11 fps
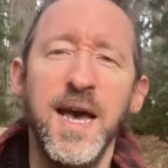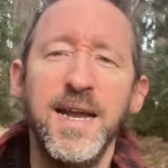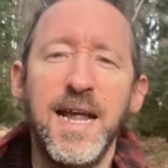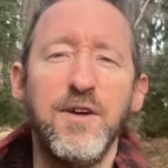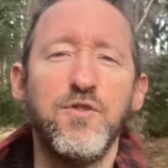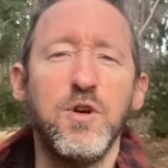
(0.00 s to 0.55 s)

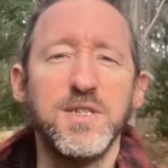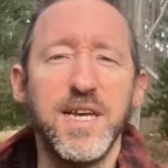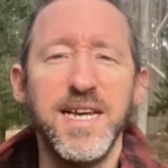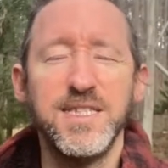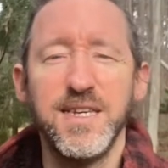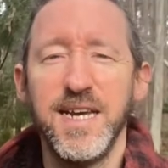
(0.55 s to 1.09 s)
Now, of course,
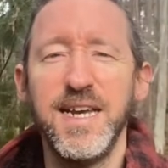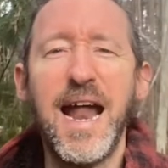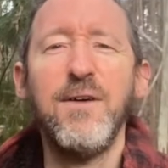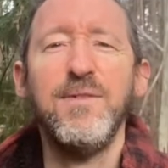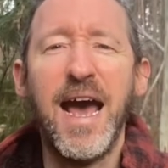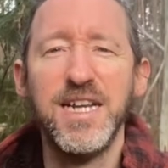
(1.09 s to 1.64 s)
it's in
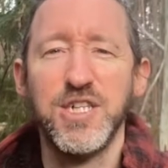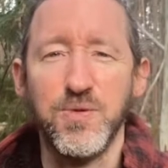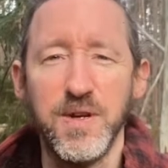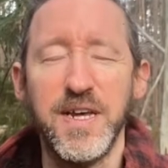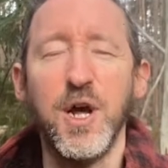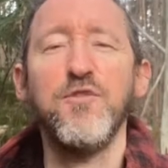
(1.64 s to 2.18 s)
our nature
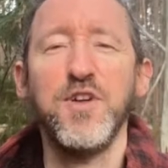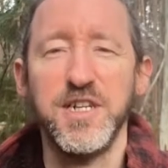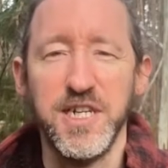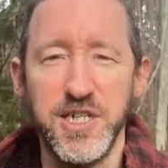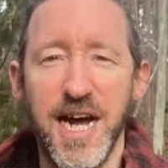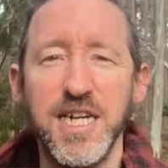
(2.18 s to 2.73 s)
really often
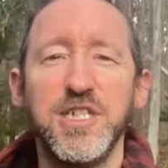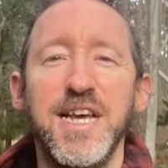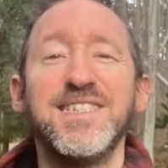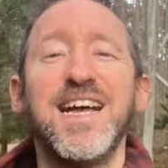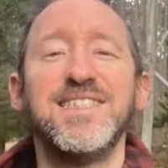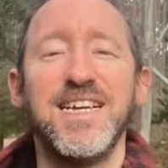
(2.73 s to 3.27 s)
to judge
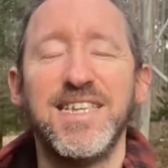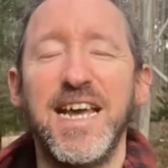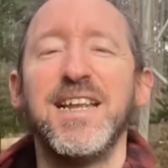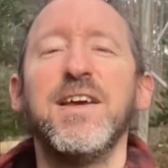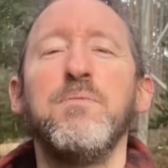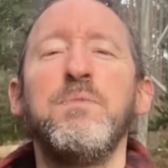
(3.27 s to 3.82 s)
things. As I said,
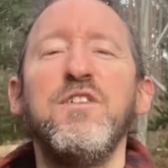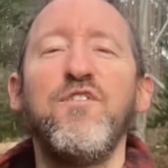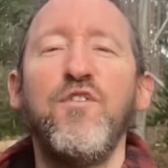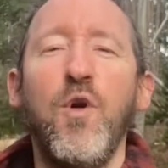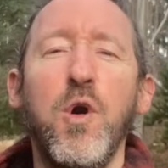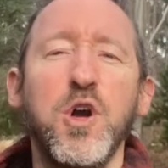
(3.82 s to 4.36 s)

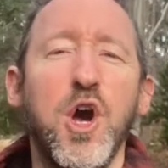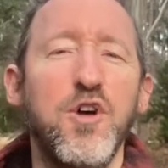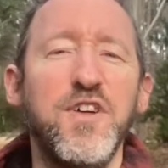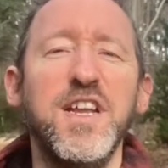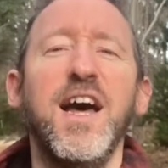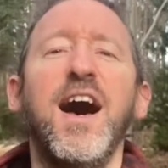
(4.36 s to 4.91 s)
before
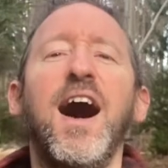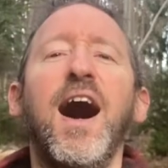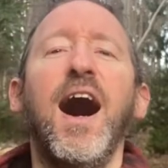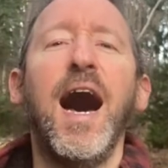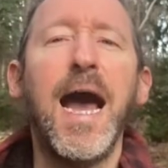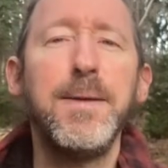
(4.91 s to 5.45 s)
COVID,
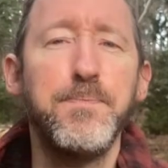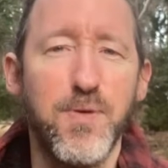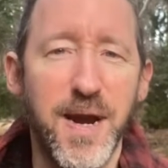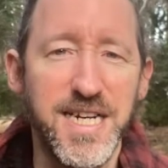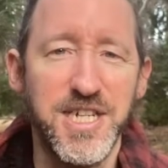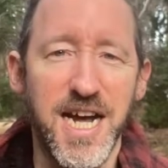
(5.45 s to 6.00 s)
I
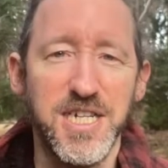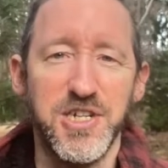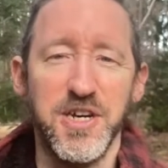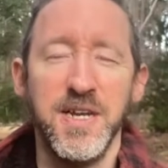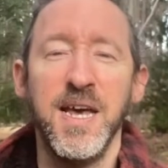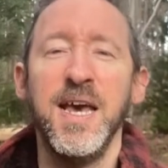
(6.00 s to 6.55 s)
prejudged it.